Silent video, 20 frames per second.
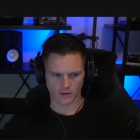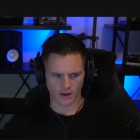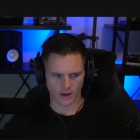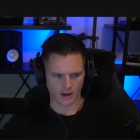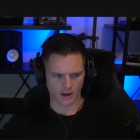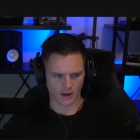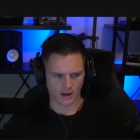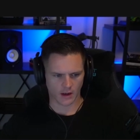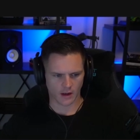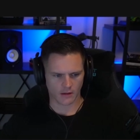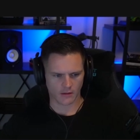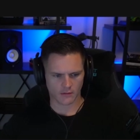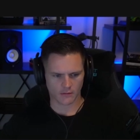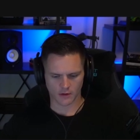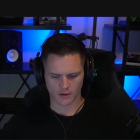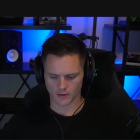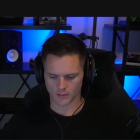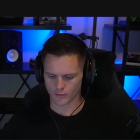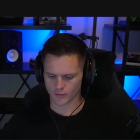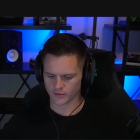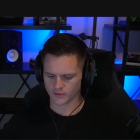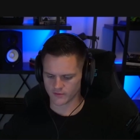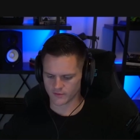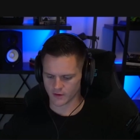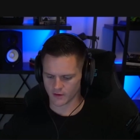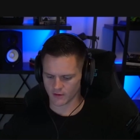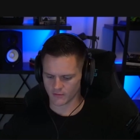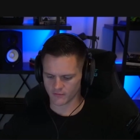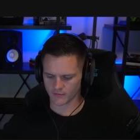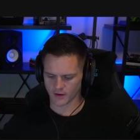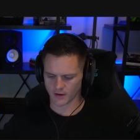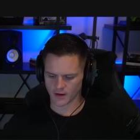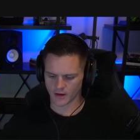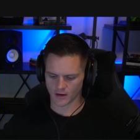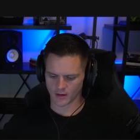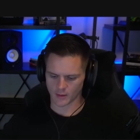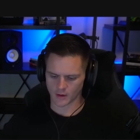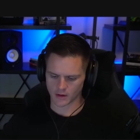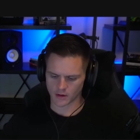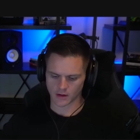get in on the pre-sale, I find
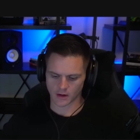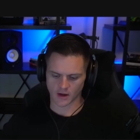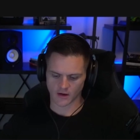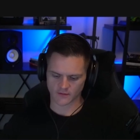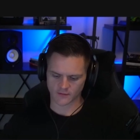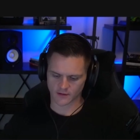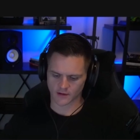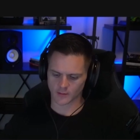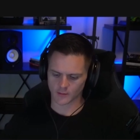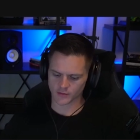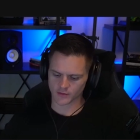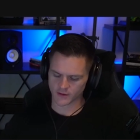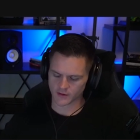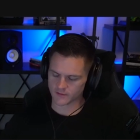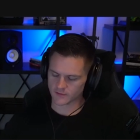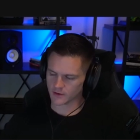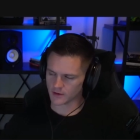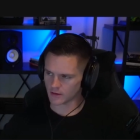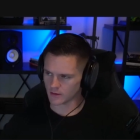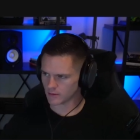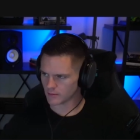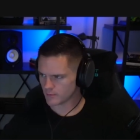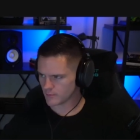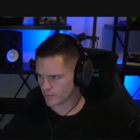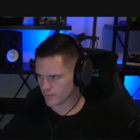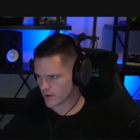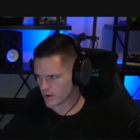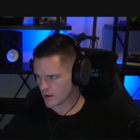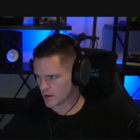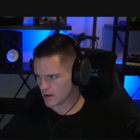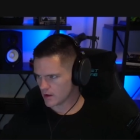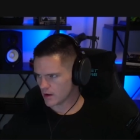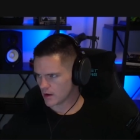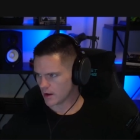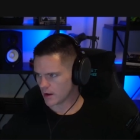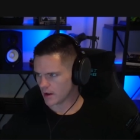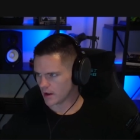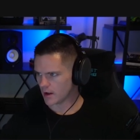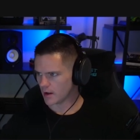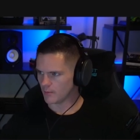out about you guys a couple days later.
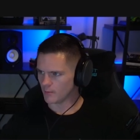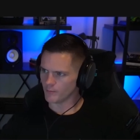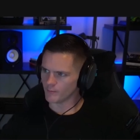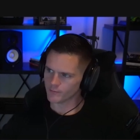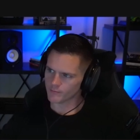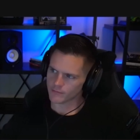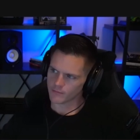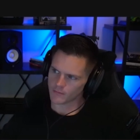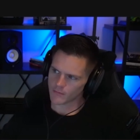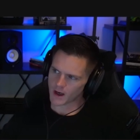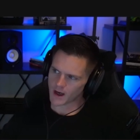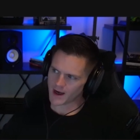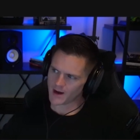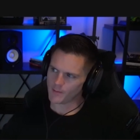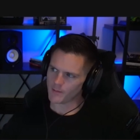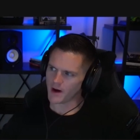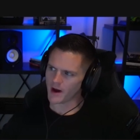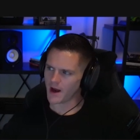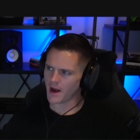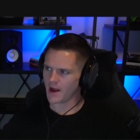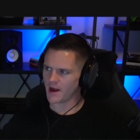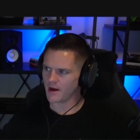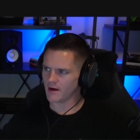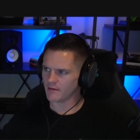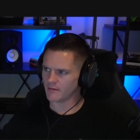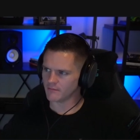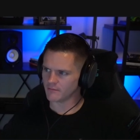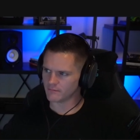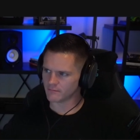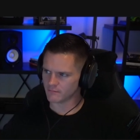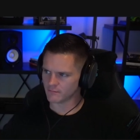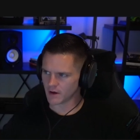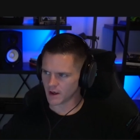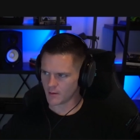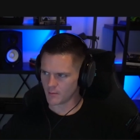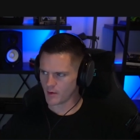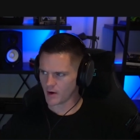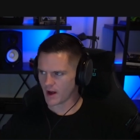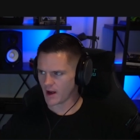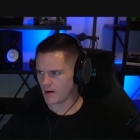Um, I buy,
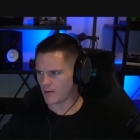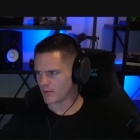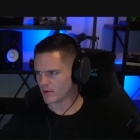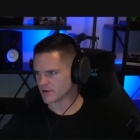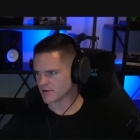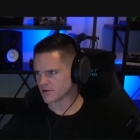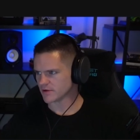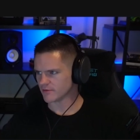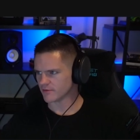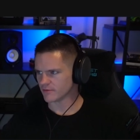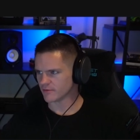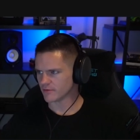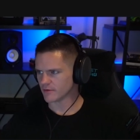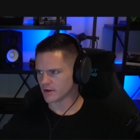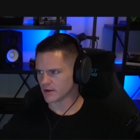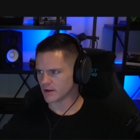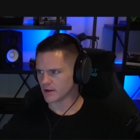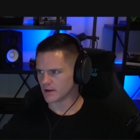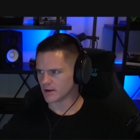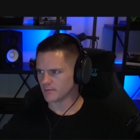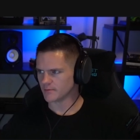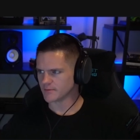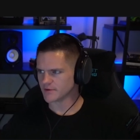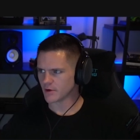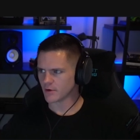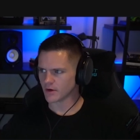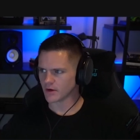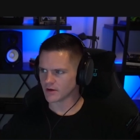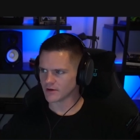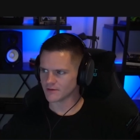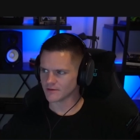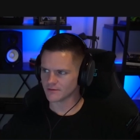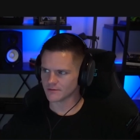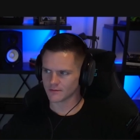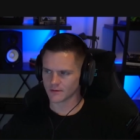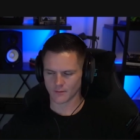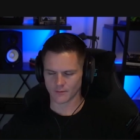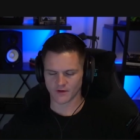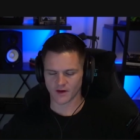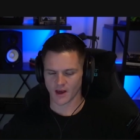I buy a bunch of um, tokens.
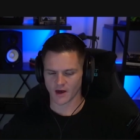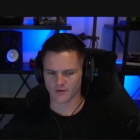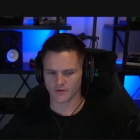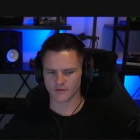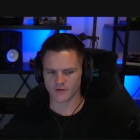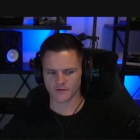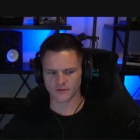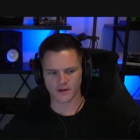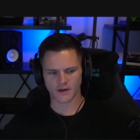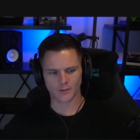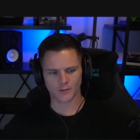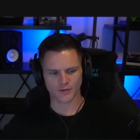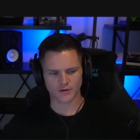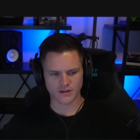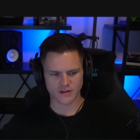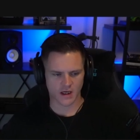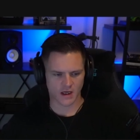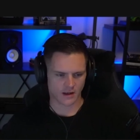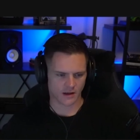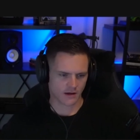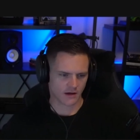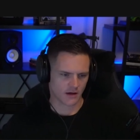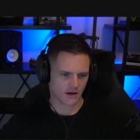I'm taxed fifteen percent.